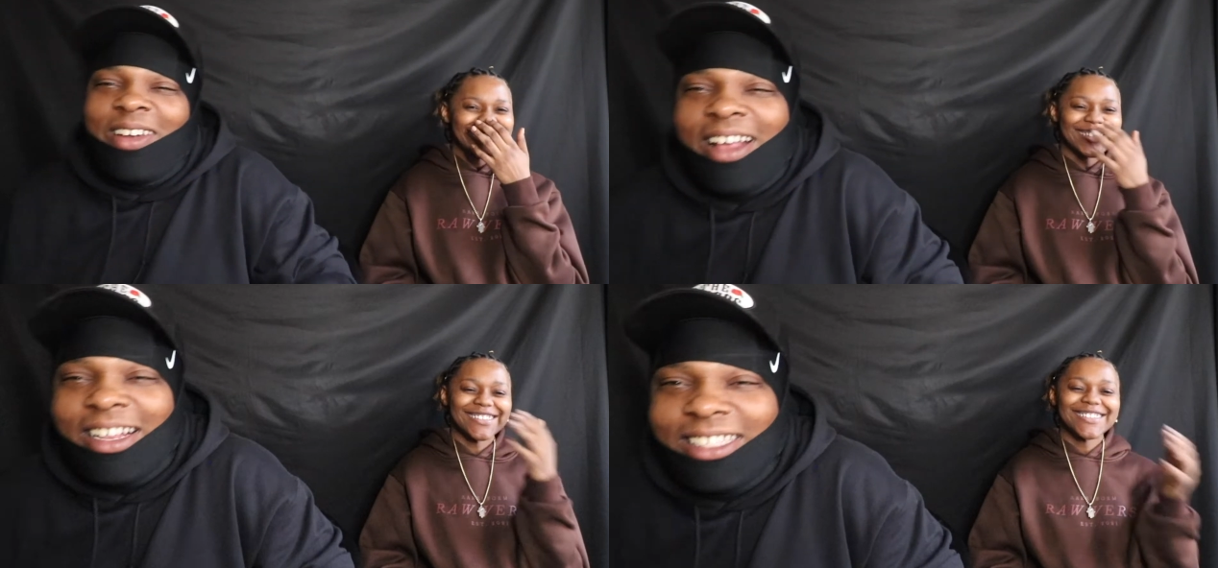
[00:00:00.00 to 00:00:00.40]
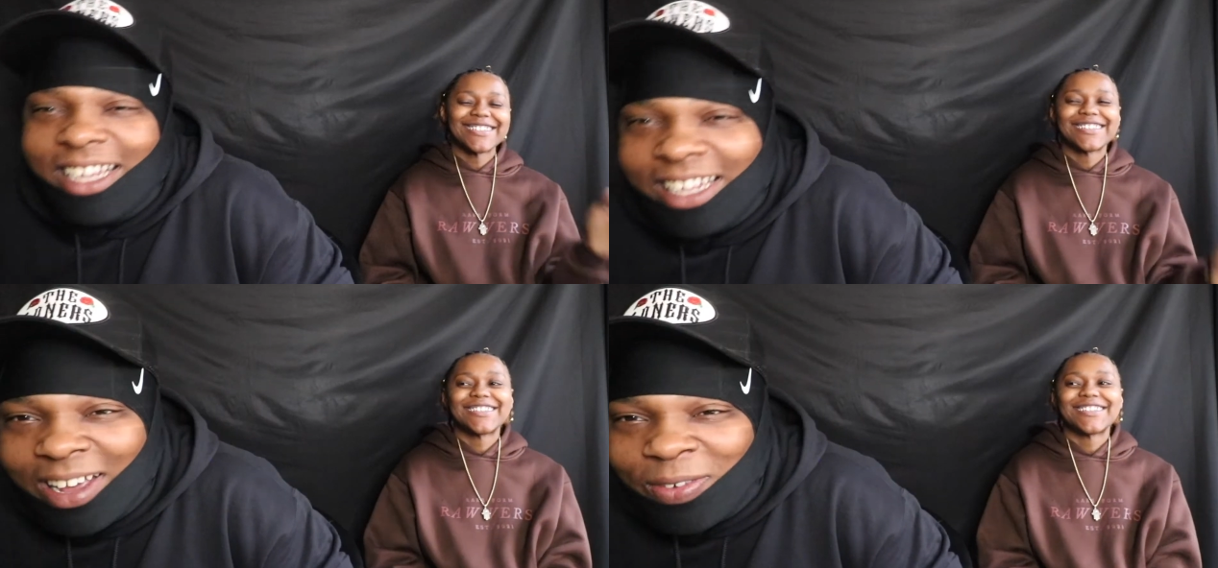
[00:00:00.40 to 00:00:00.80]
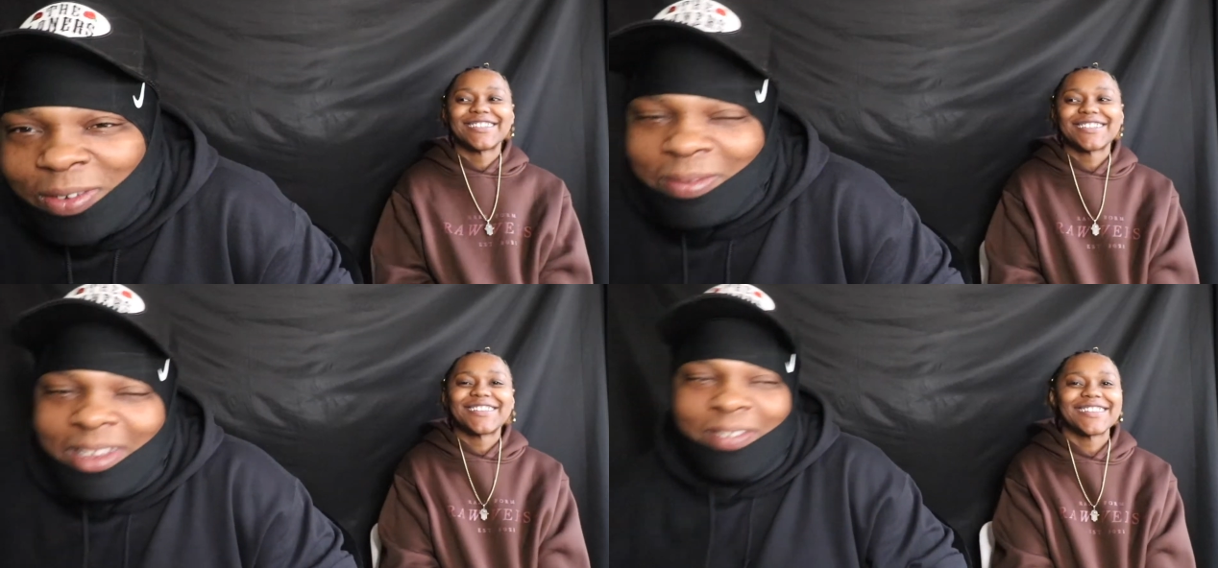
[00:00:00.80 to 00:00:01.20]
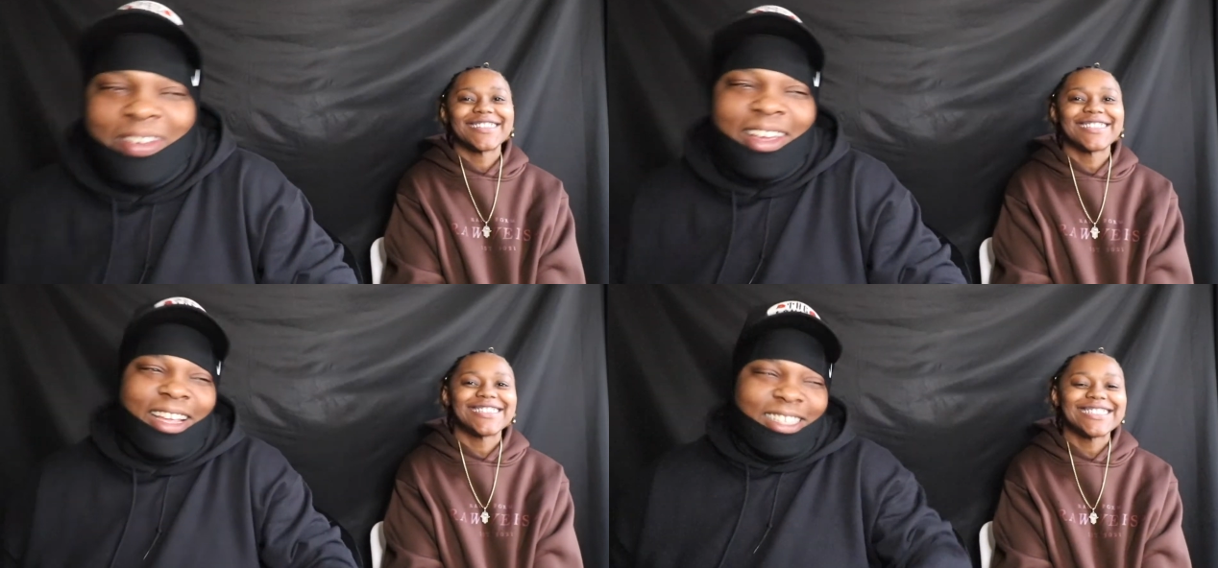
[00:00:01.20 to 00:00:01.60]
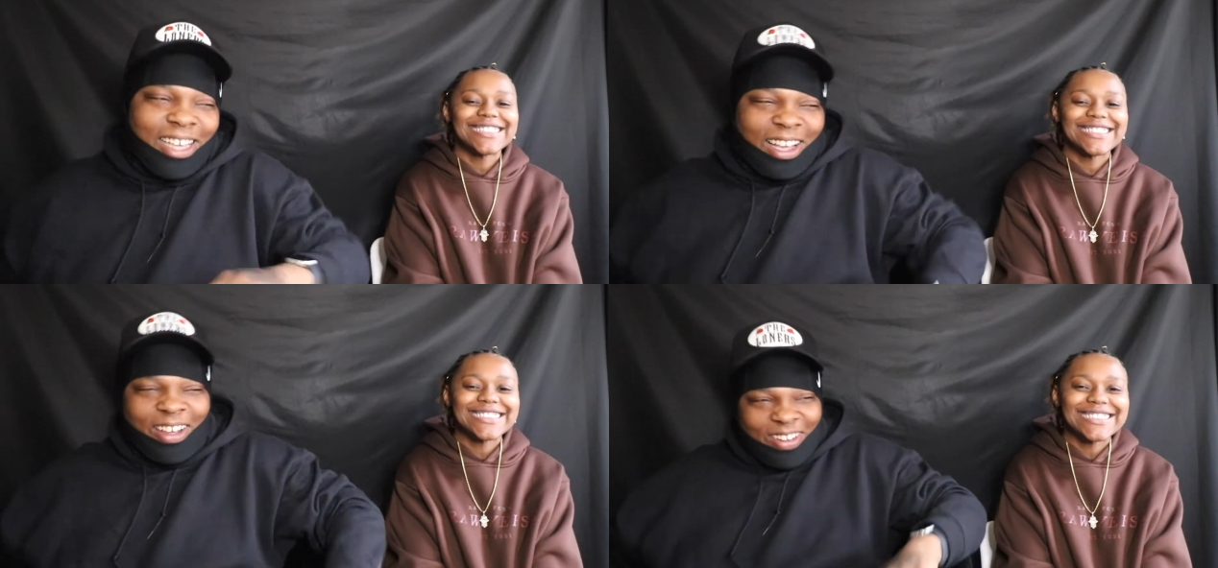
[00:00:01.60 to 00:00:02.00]
Speaker 1: got to the left of me, man.
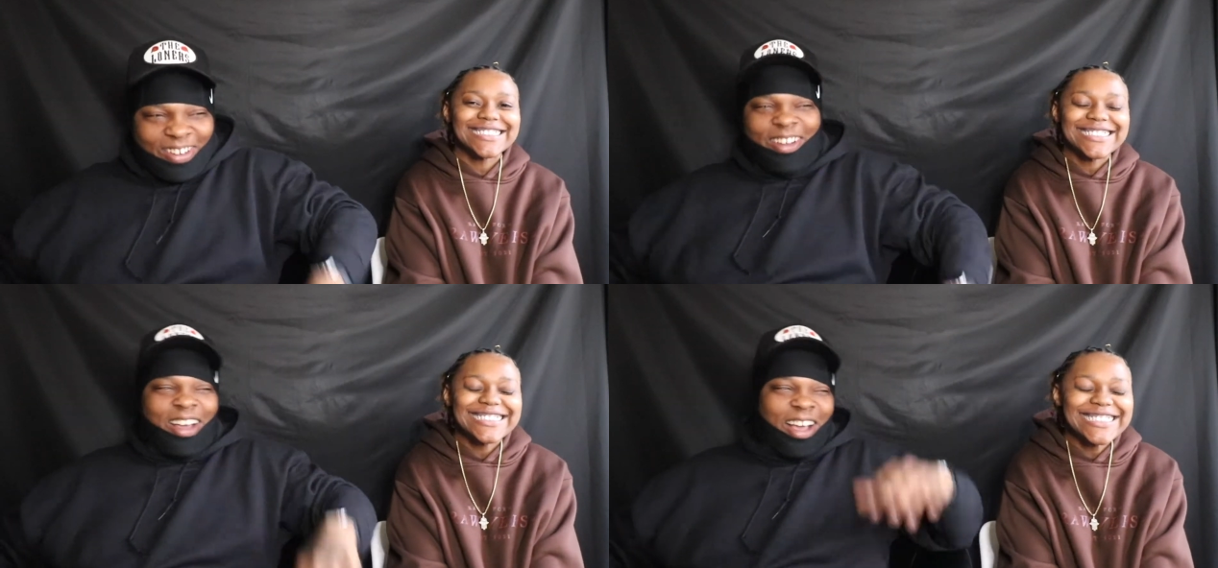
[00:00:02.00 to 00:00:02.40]
Tell who.